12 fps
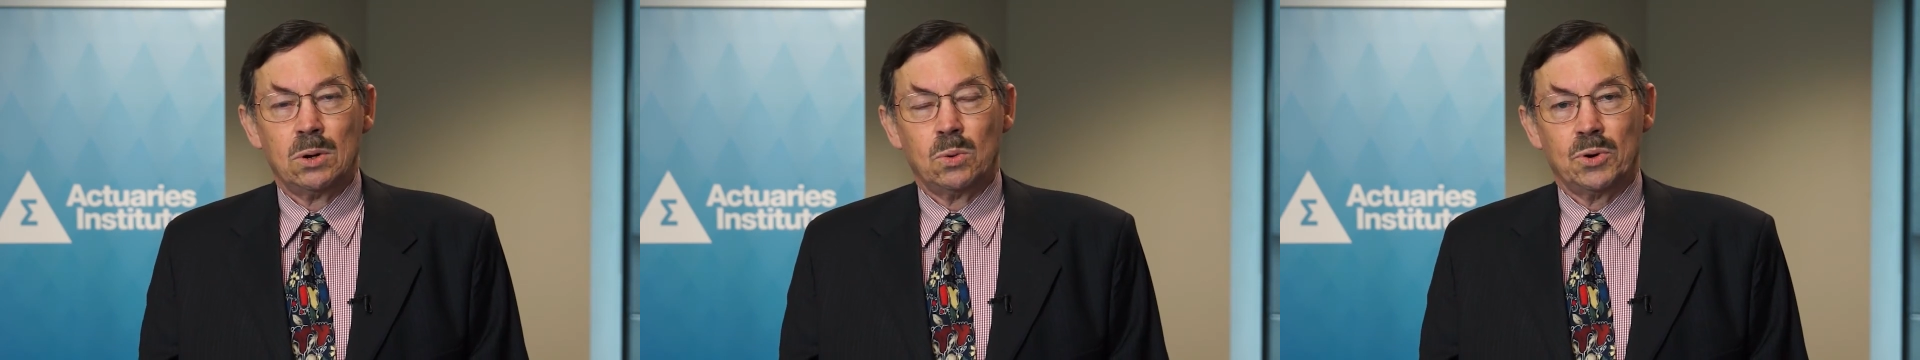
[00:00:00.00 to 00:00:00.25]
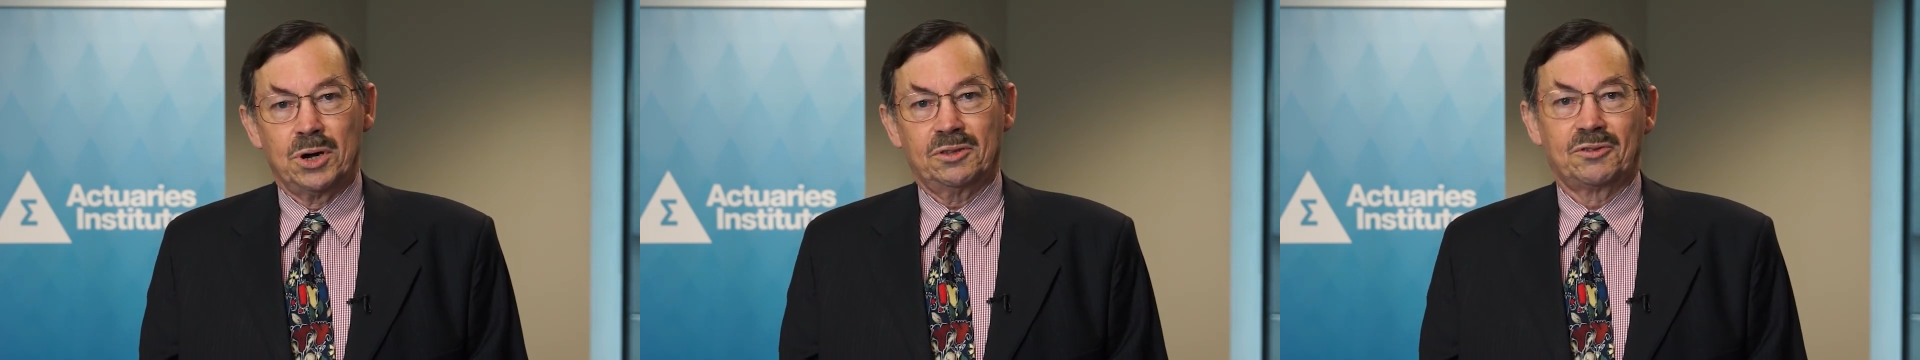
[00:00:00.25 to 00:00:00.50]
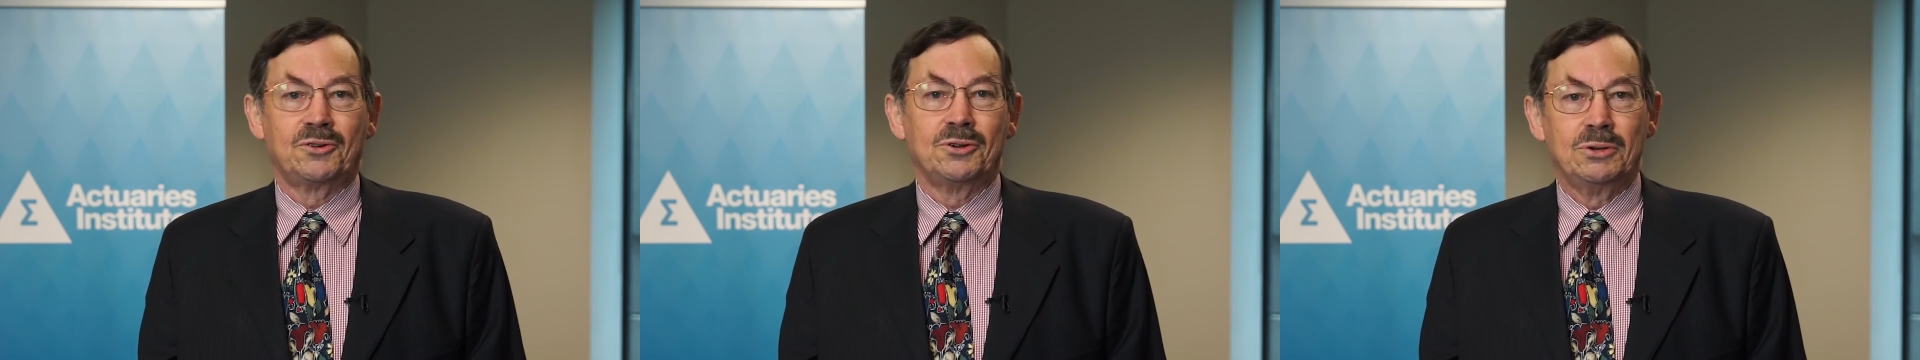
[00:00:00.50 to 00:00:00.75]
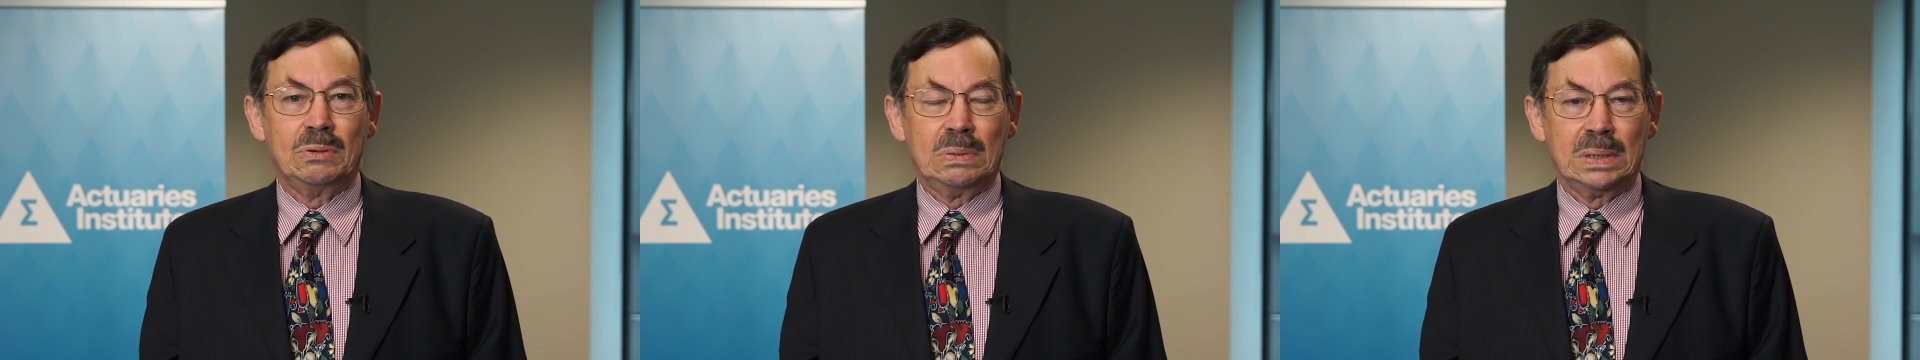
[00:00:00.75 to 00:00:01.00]
work
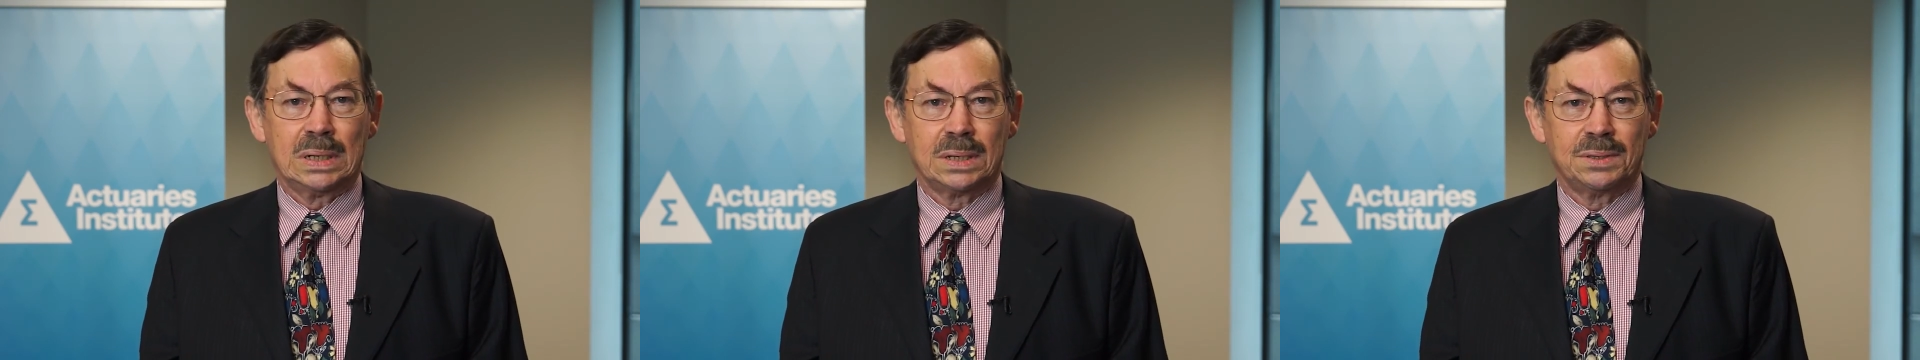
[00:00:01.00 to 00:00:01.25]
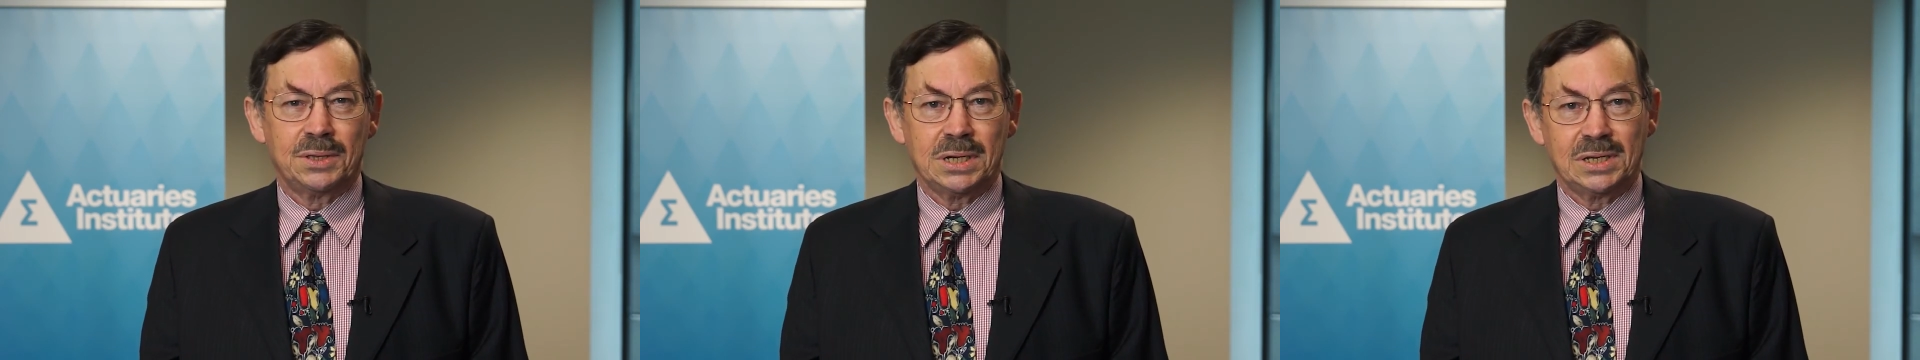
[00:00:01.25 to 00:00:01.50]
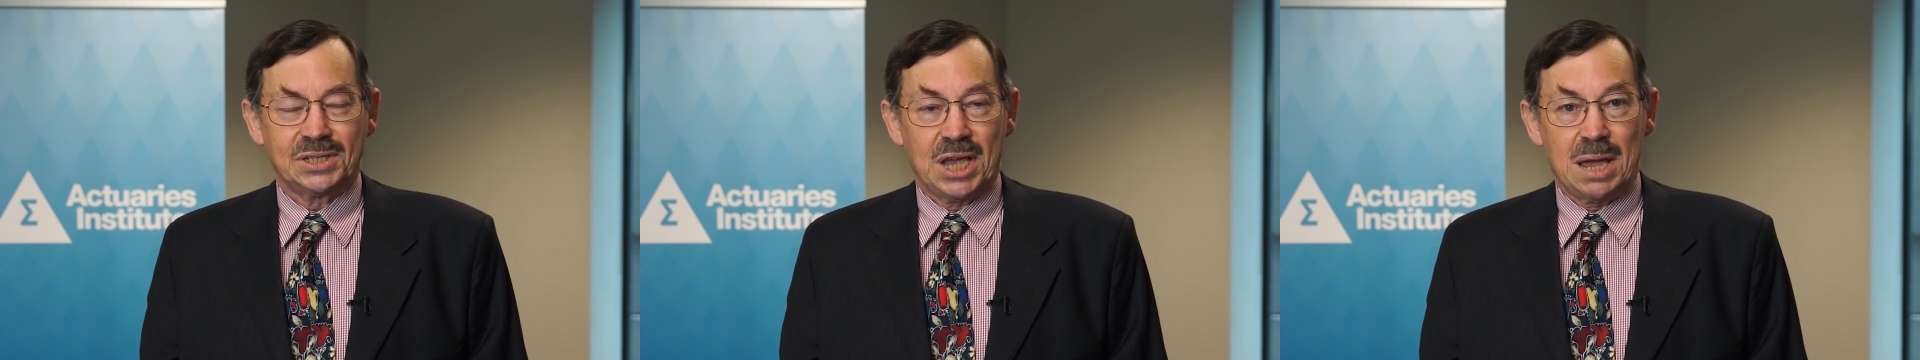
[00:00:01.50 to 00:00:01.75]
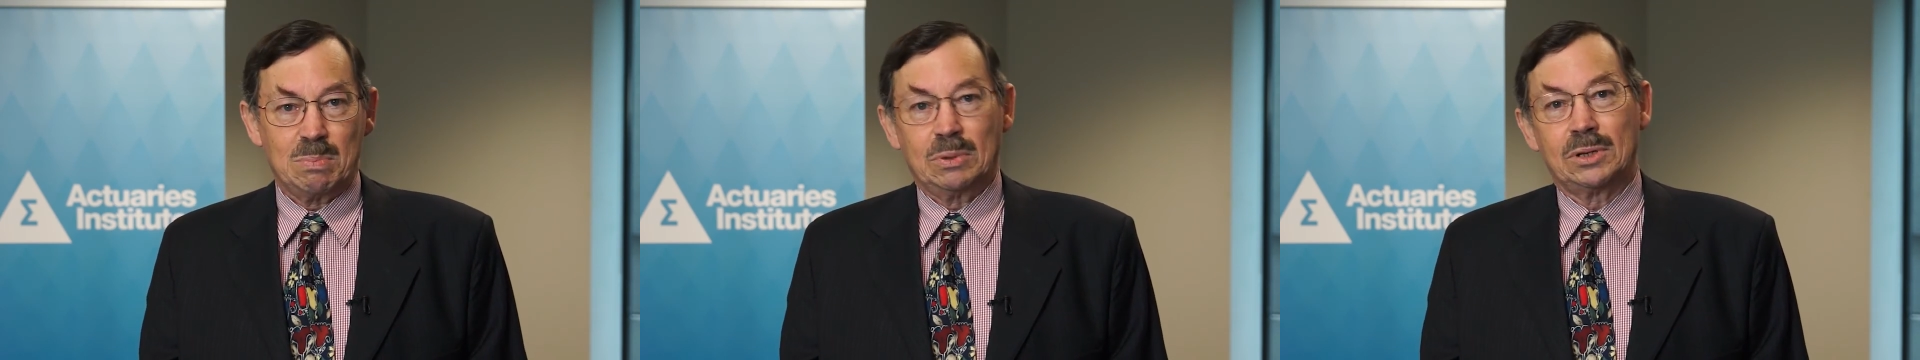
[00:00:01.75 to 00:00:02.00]
through the
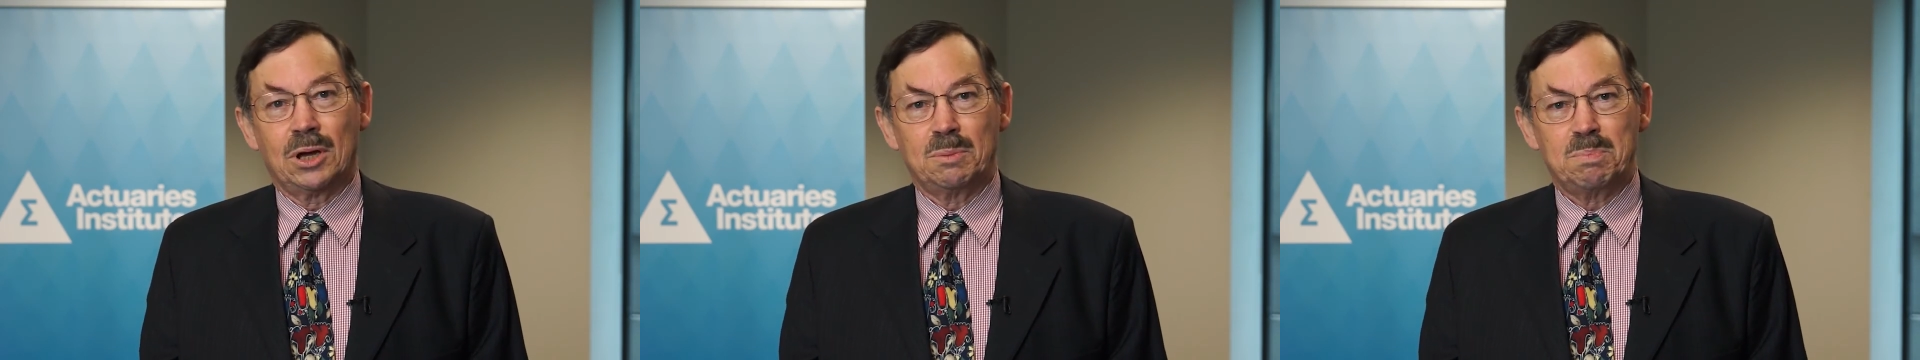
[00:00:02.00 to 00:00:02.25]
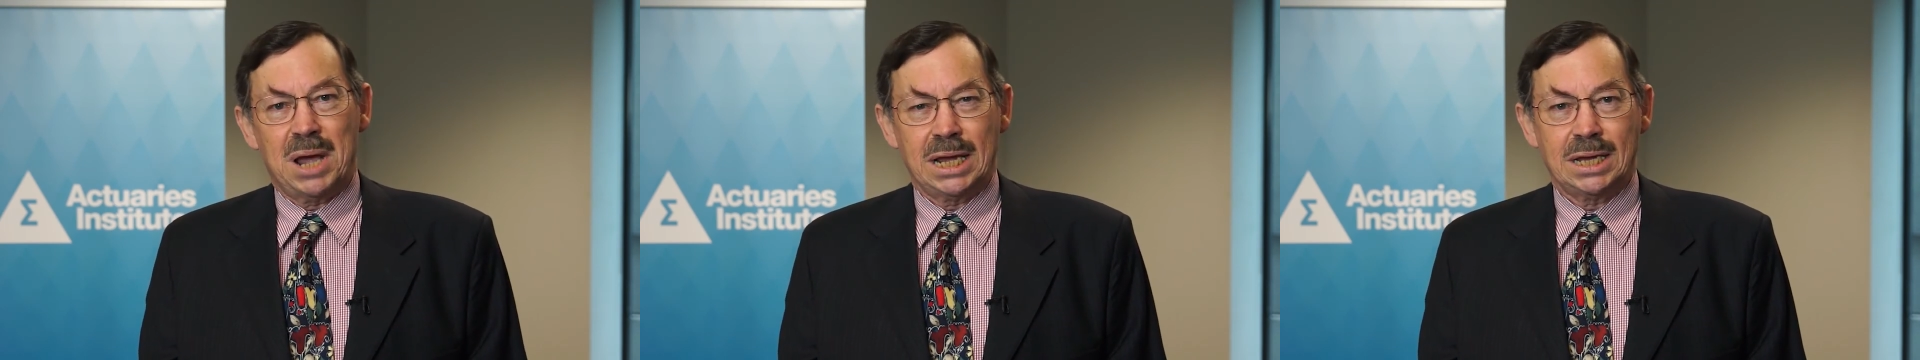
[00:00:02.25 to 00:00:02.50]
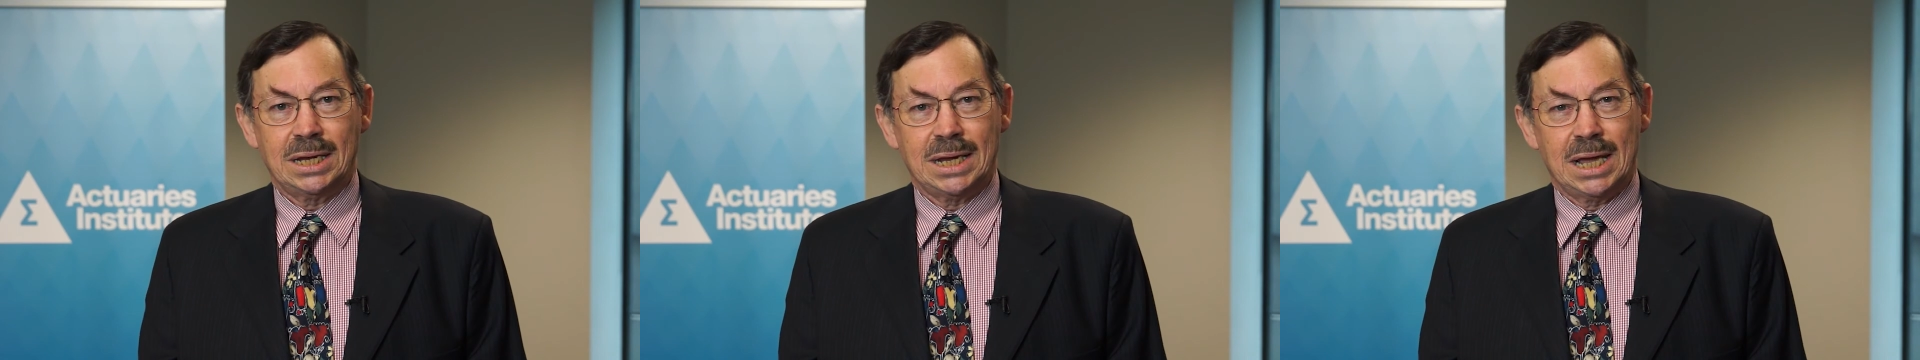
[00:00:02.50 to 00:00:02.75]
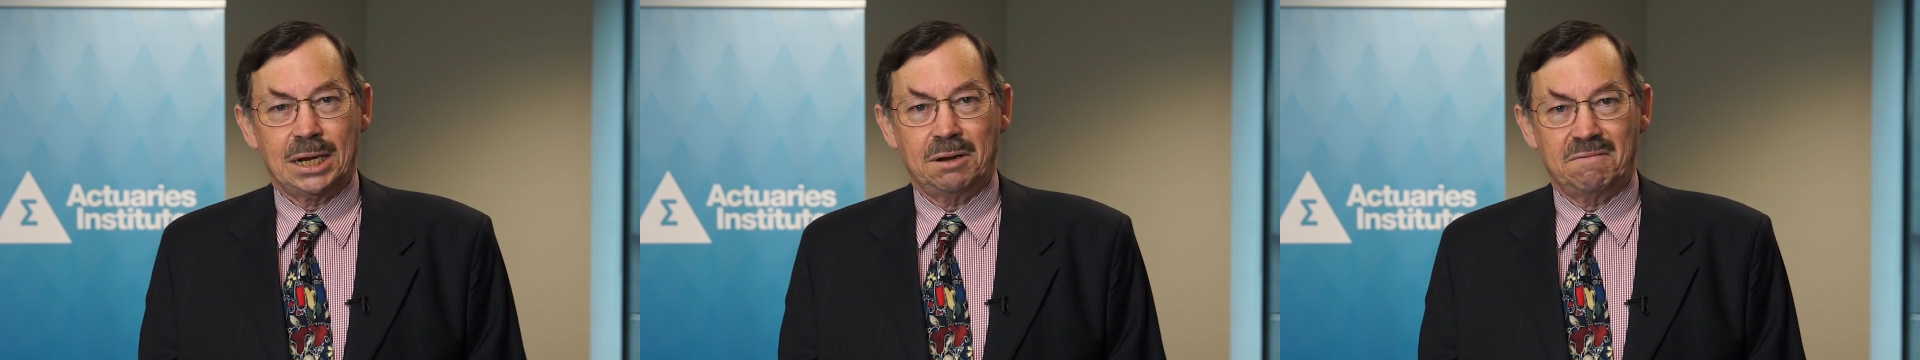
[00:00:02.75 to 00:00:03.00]
example on banking
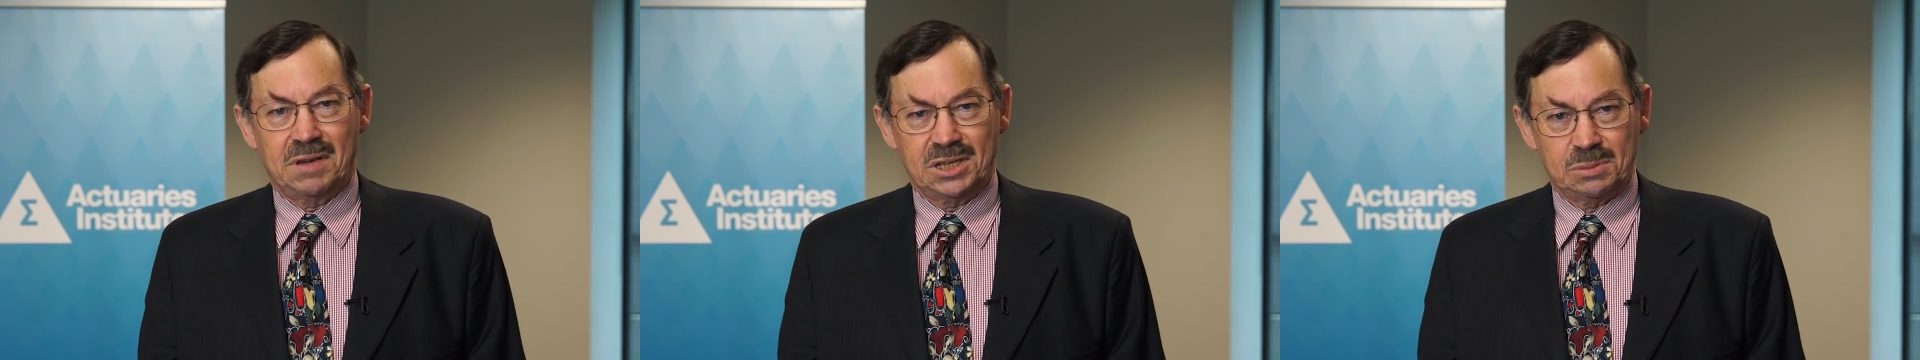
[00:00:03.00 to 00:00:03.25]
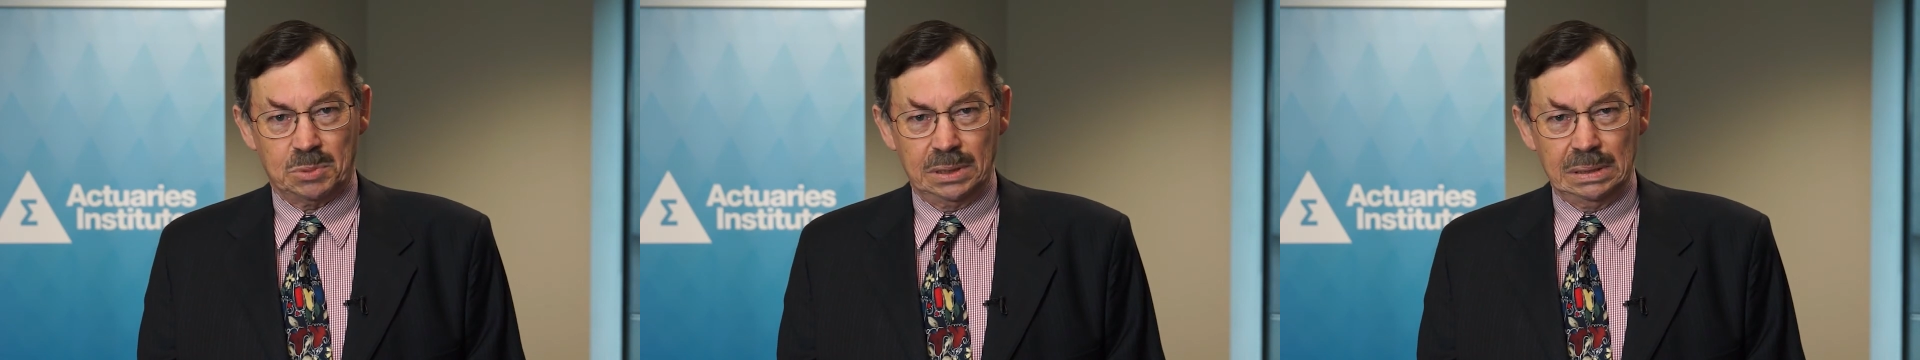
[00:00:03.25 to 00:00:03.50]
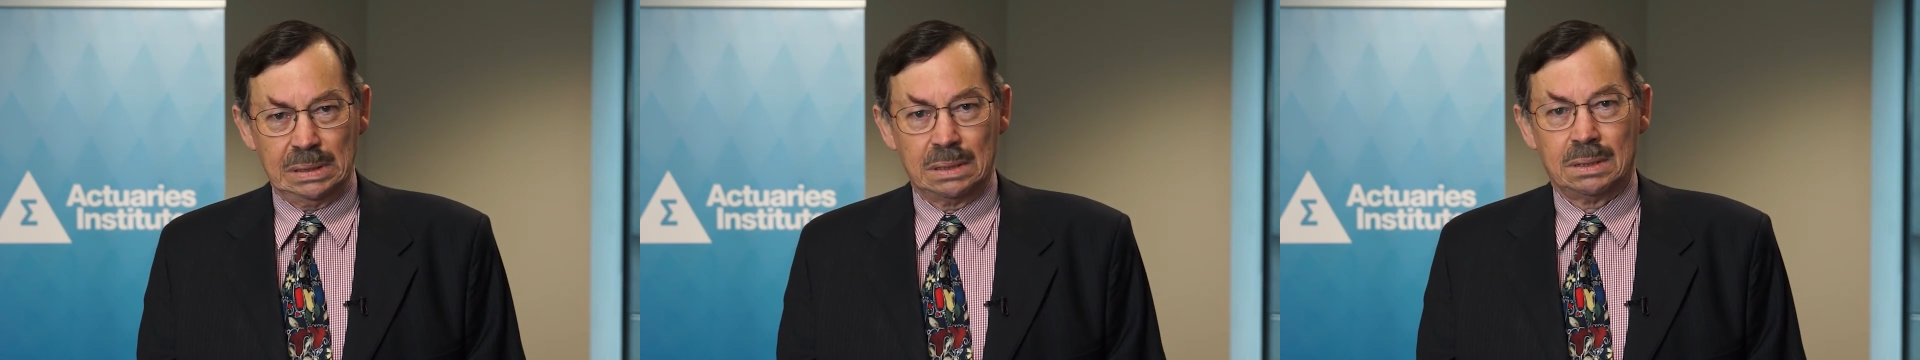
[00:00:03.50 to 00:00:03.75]
and investment